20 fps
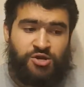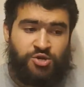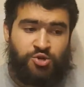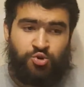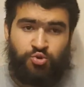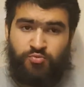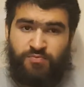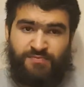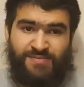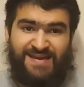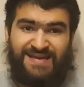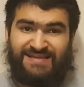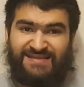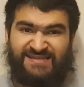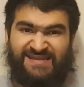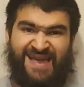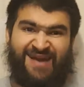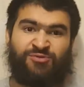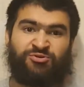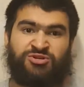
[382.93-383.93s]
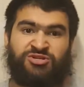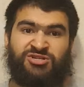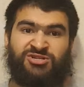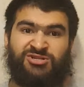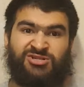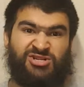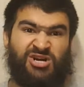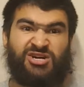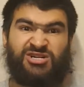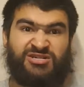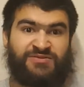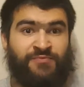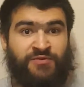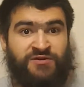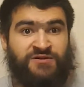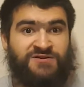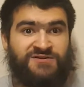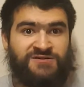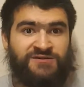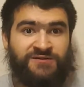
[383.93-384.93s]
who metes out
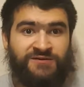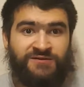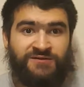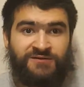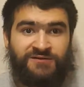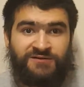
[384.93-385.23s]
judgment.